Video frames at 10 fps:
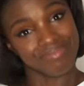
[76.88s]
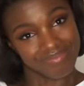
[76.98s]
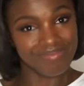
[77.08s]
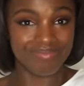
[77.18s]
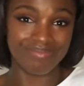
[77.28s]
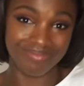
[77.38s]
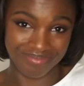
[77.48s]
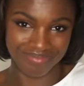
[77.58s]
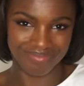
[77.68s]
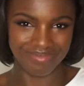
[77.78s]

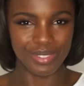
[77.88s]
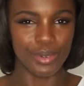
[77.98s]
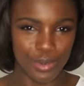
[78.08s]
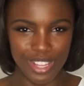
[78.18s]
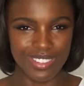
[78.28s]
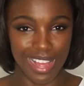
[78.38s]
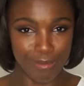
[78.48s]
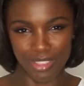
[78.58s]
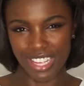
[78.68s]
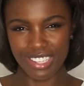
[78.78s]
mm-hmm all the
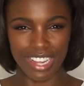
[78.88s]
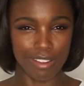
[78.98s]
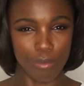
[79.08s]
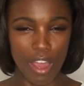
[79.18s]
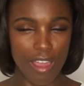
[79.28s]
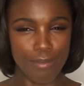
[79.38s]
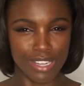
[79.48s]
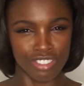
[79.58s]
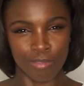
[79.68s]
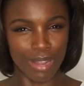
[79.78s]
time and that's kind of what I
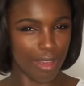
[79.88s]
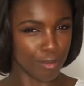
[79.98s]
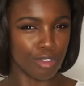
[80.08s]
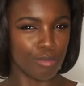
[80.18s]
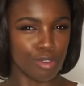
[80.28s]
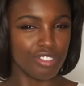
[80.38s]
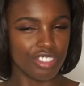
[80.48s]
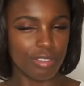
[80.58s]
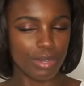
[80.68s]
imagine the black moon emoji to